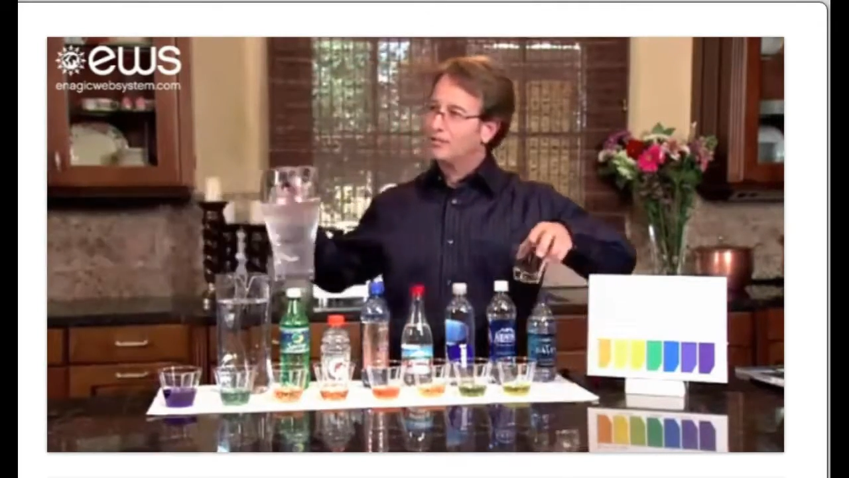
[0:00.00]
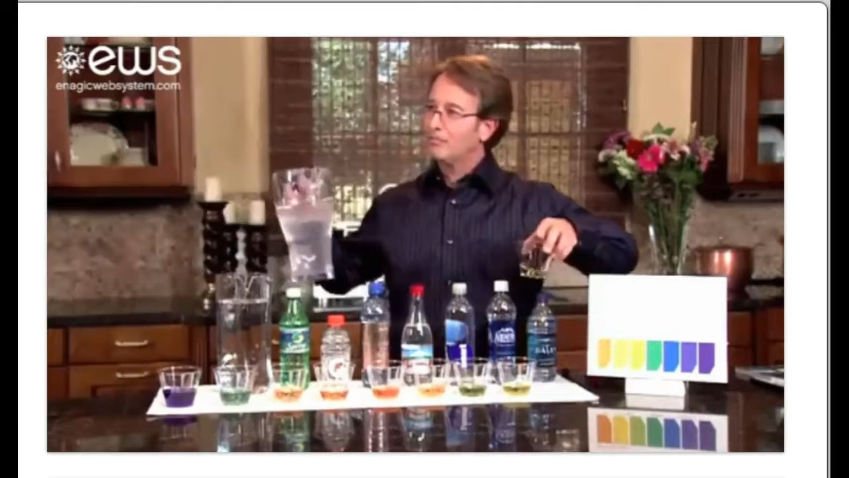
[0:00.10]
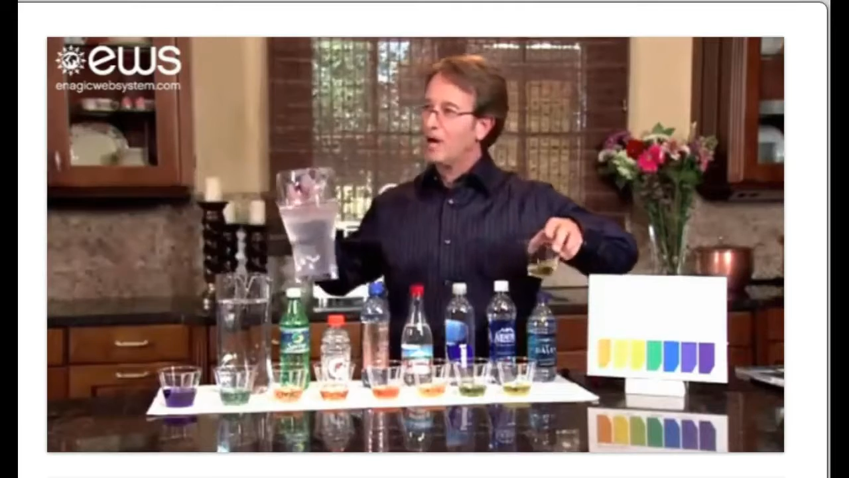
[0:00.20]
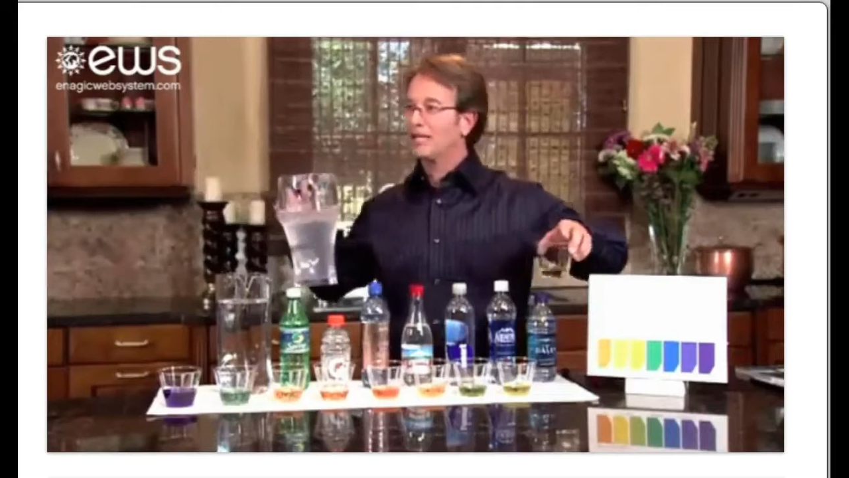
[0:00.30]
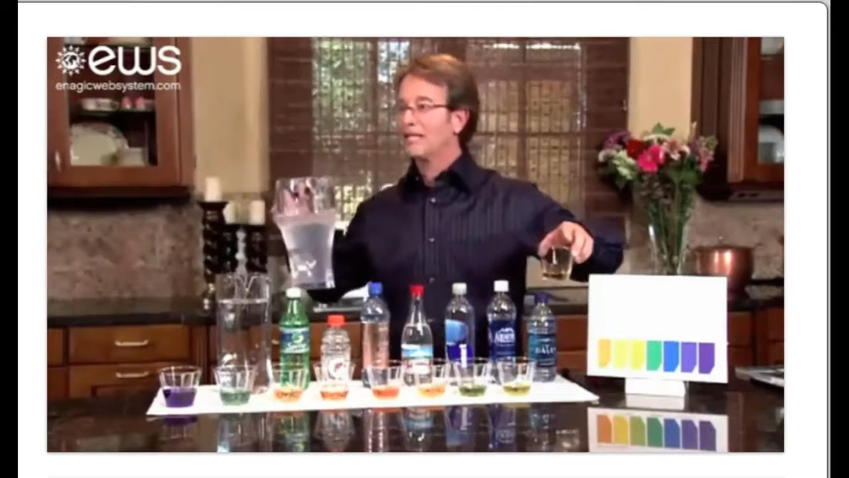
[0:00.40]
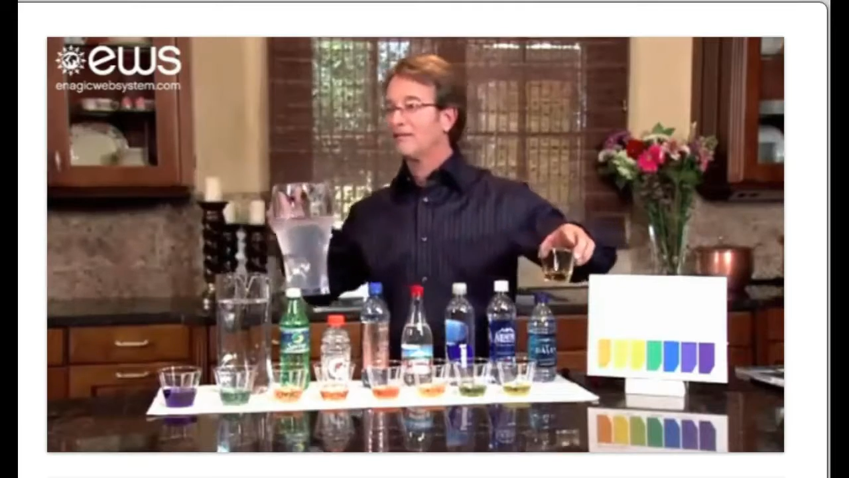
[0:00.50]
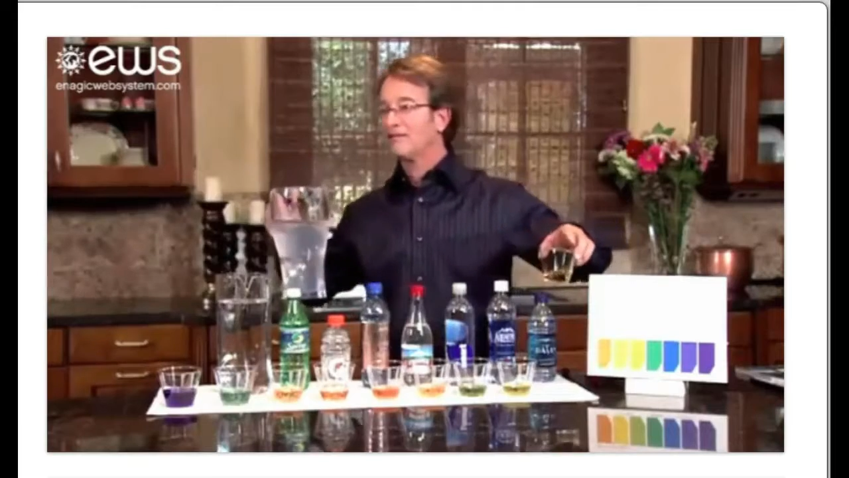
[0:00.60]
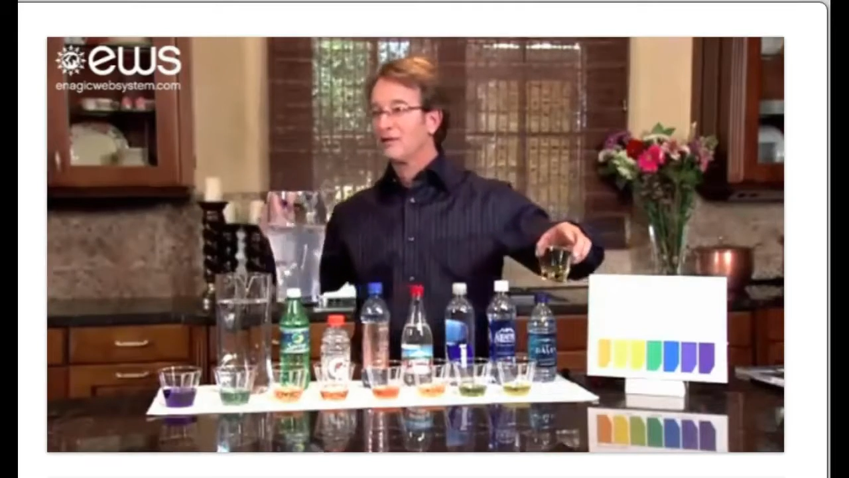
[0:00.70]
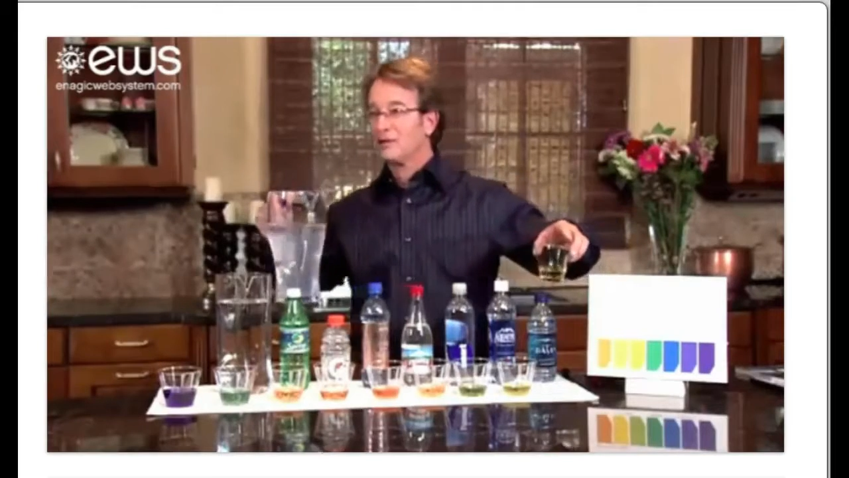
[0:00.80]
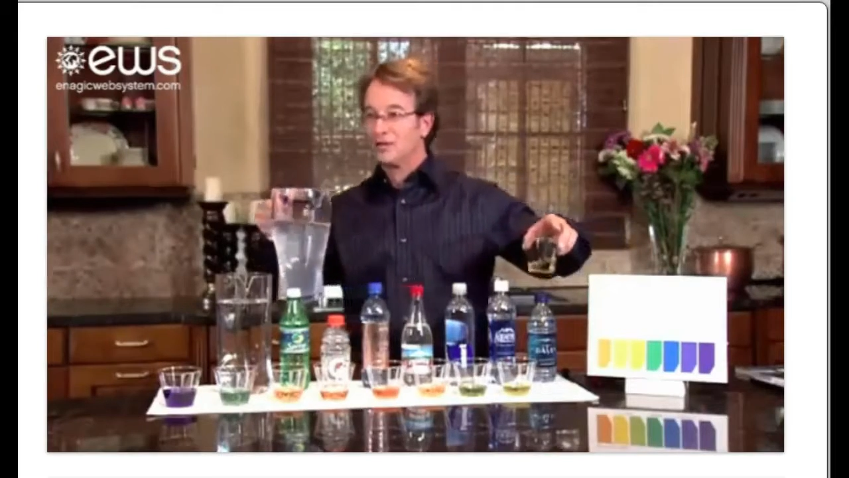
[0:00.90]
bodily
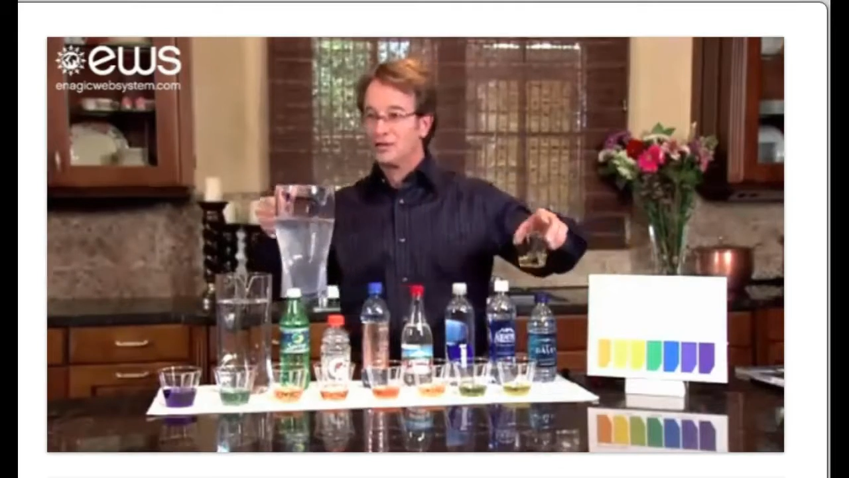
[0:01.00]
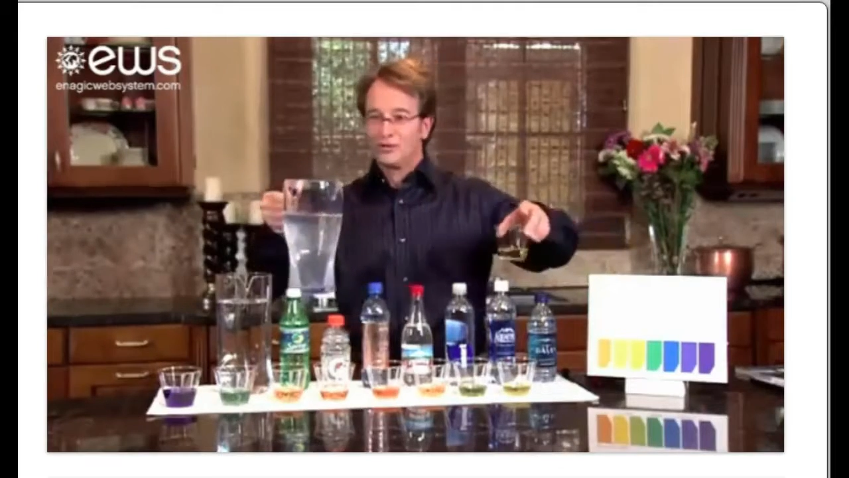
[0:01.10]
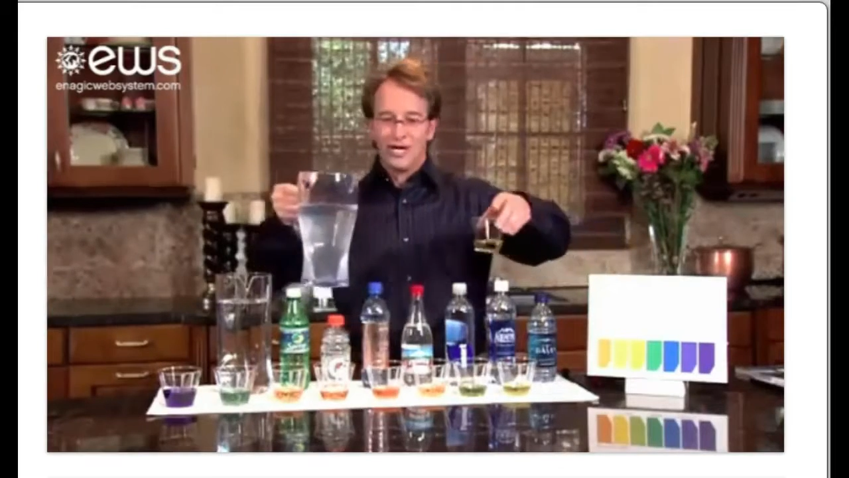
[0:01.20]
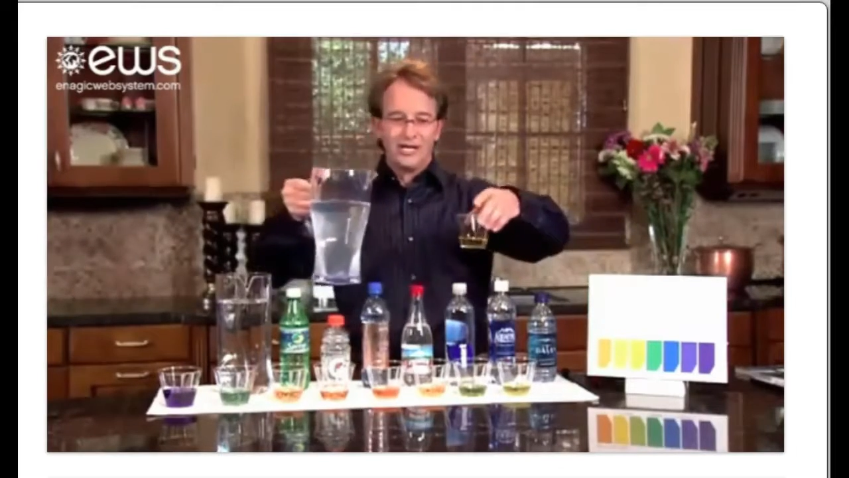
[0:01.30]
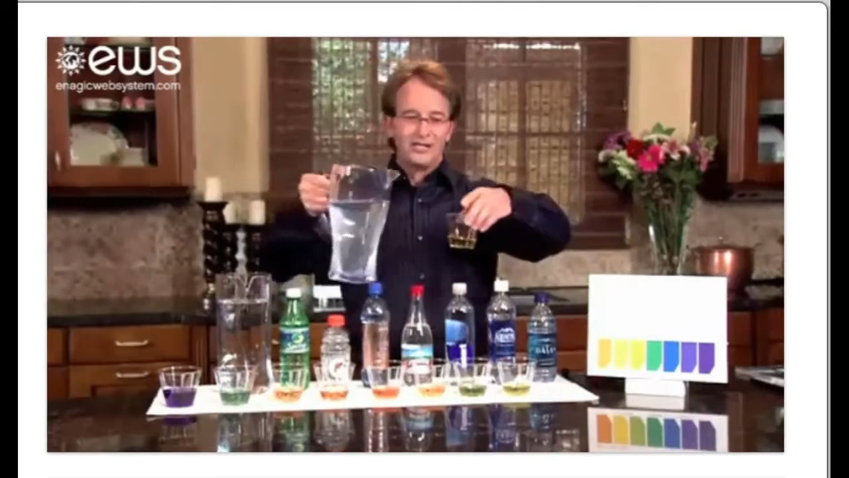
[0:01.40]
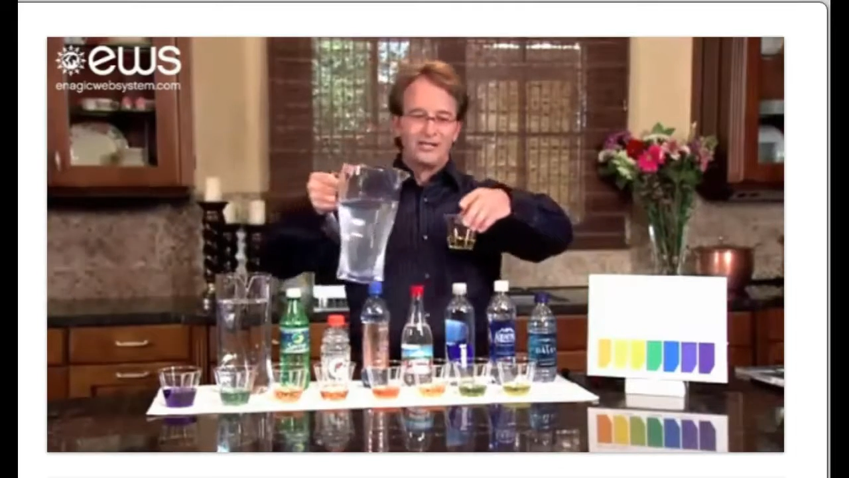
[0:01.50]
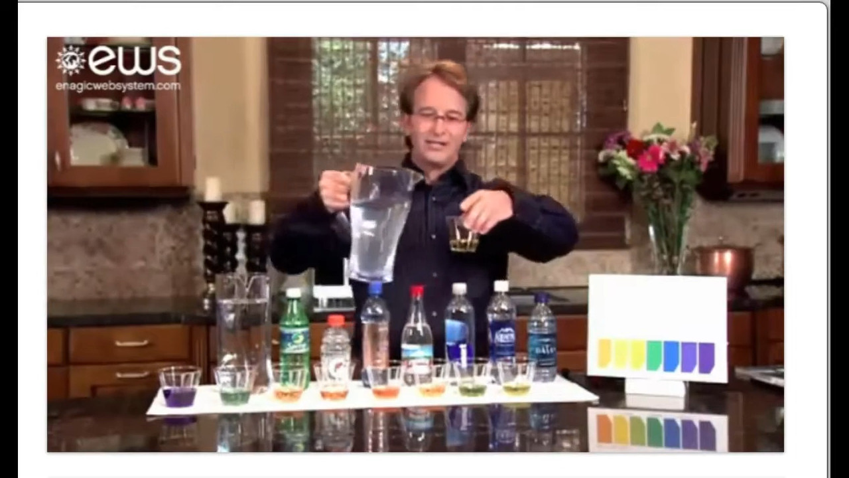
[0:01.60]
fluids, right?